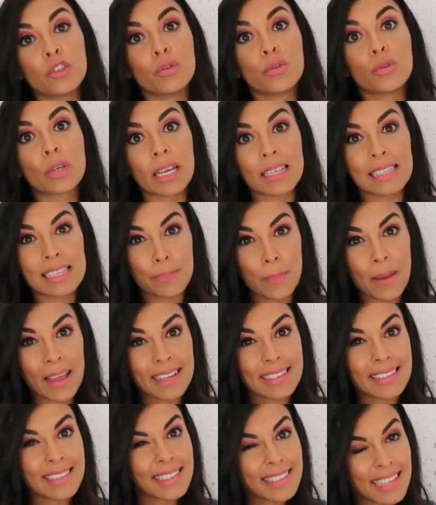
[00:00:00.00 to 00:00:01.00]
you can
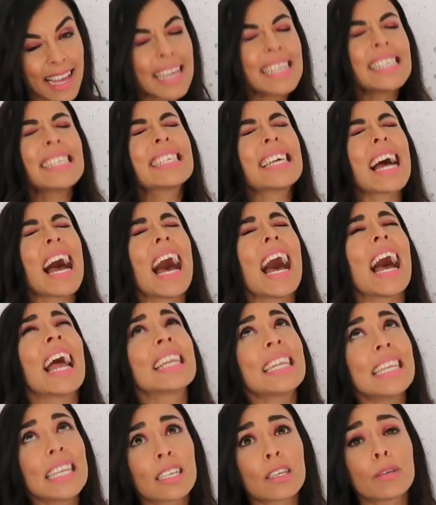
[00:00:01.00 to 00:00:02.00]
spend just a
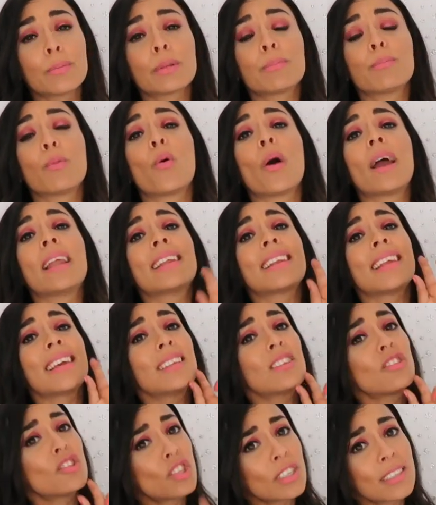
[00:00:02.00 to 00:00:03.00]
tiny little bit more, and it
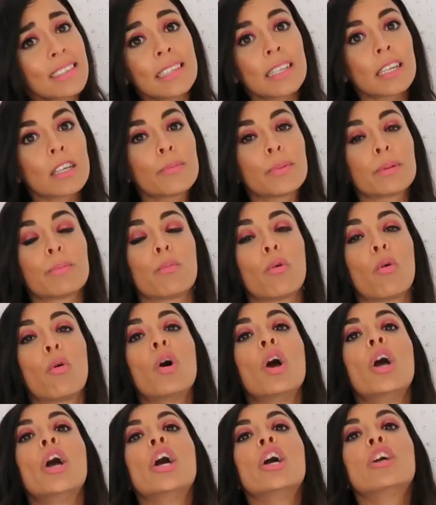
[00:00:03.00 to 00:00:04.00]
is just a little bit more,